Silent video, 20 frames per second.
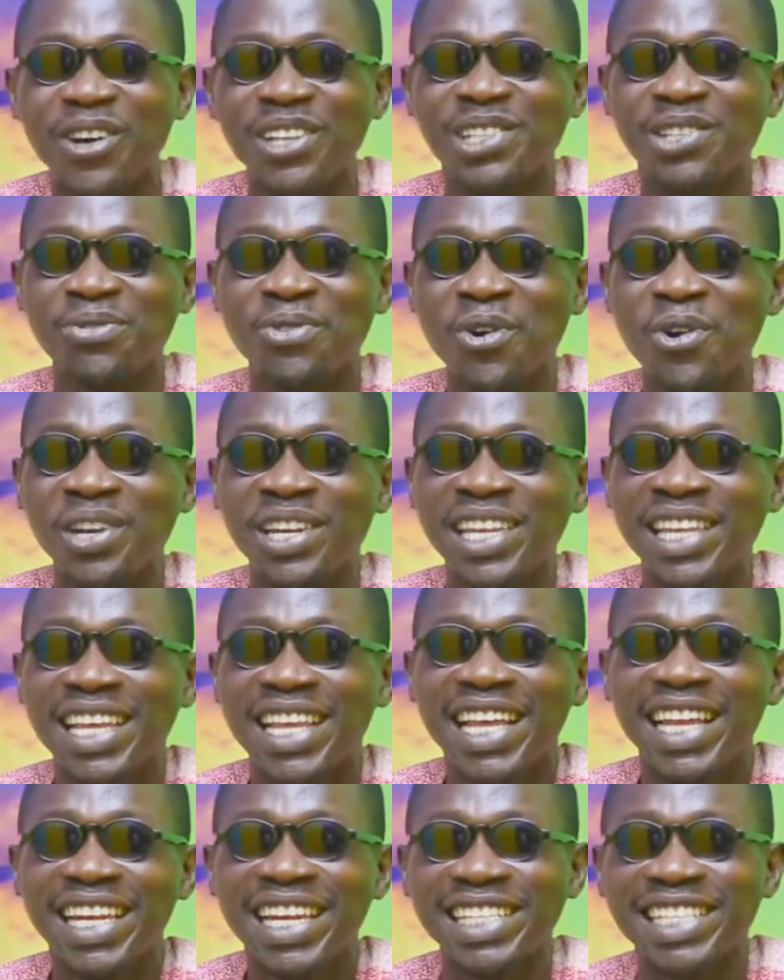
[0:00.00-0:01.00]
the road,
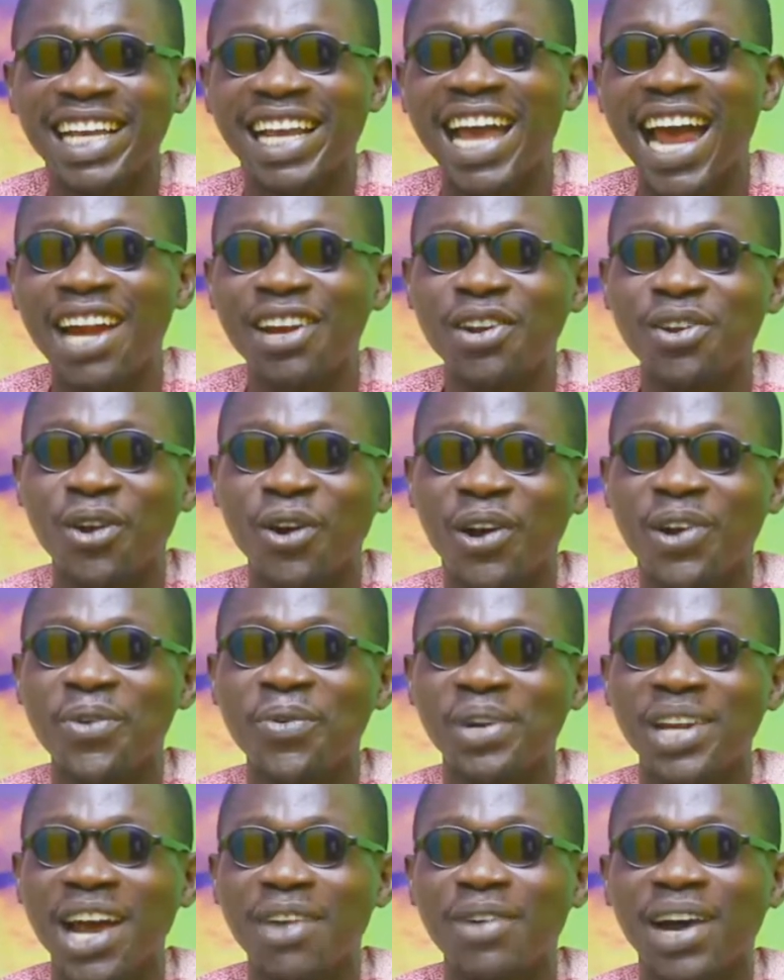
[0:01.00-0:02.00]
that's a carry no code
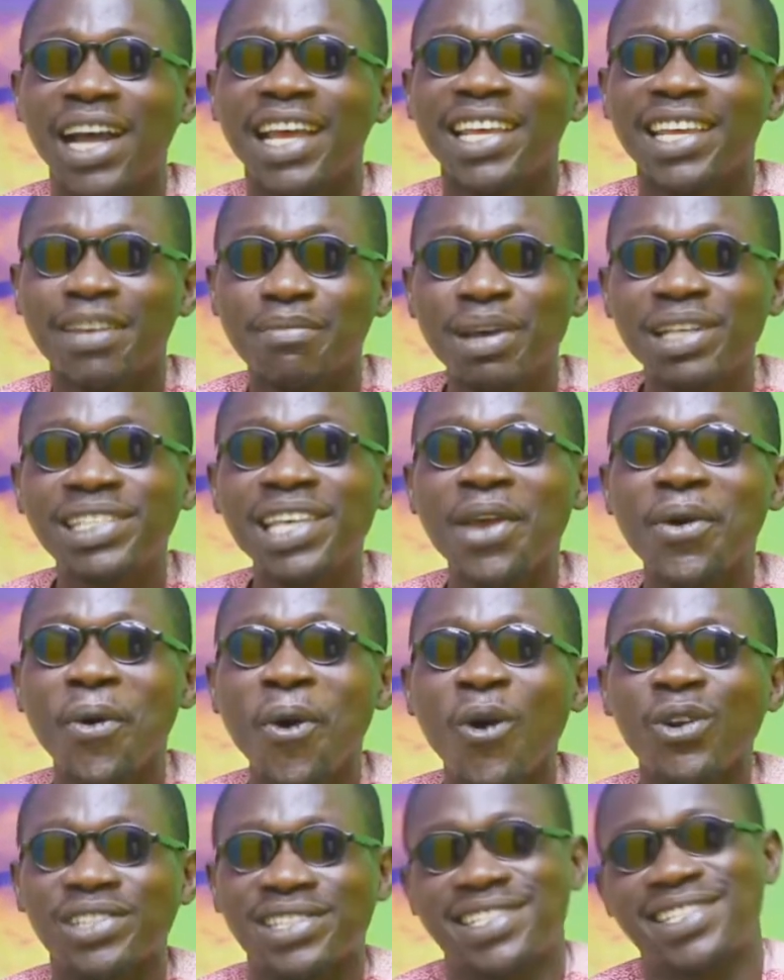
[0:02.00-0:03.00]
now. You may say what?